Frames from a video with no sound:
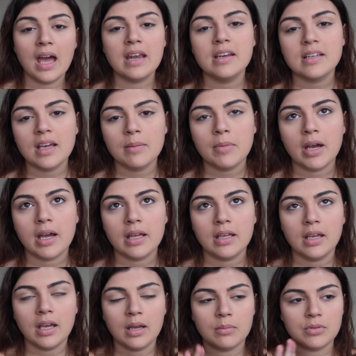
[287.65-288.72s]
Anytime I
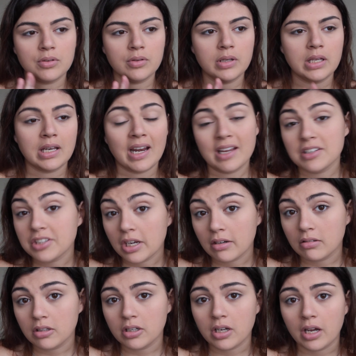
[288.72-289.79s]
am doing an
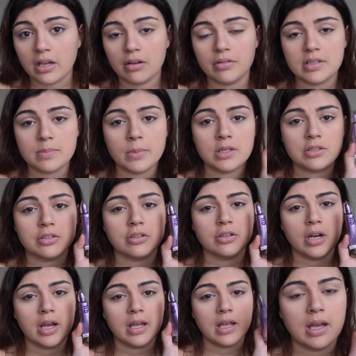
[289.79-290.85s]
eyeshadow look, I always make
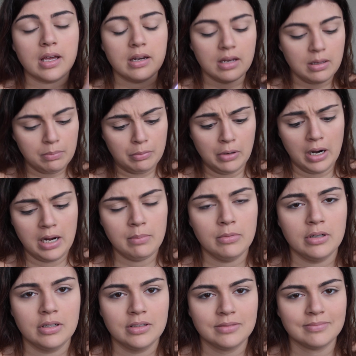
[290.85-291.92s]
sure I add a
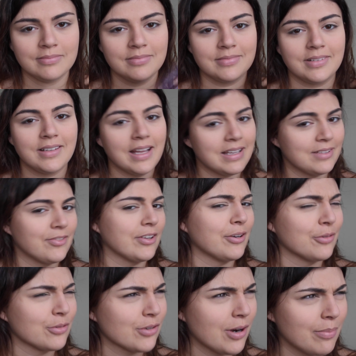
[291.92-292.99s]
primer if I
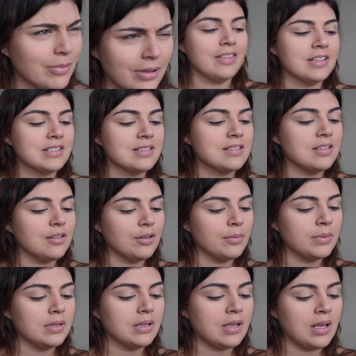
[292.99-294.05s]
don't drop it. This is the
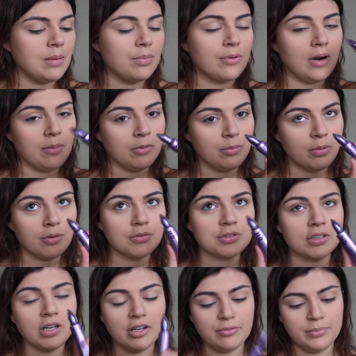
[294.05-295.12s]
Urban Decay Primer
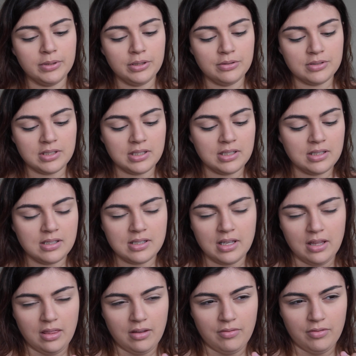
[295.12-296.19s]
Potion. I've been using this,
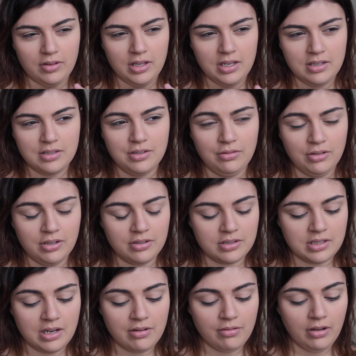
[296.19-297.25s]
I think, for like 2
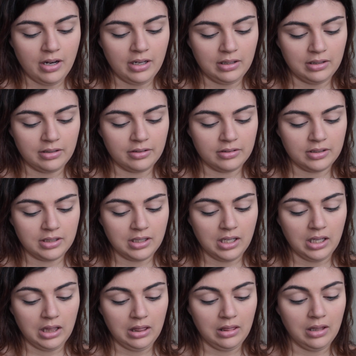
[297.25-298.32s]
years now, and I literally
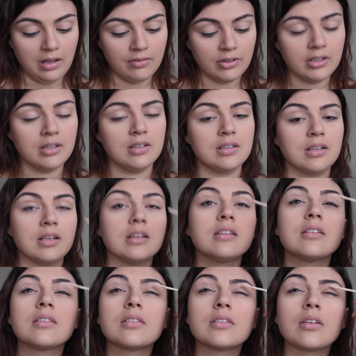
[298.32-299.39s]
love it.
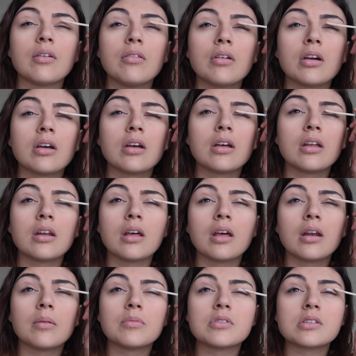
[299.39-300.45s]
It's so good,
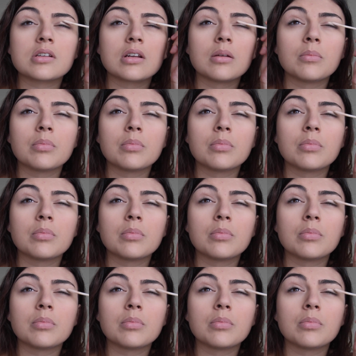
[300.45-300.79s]
and I'm just gonna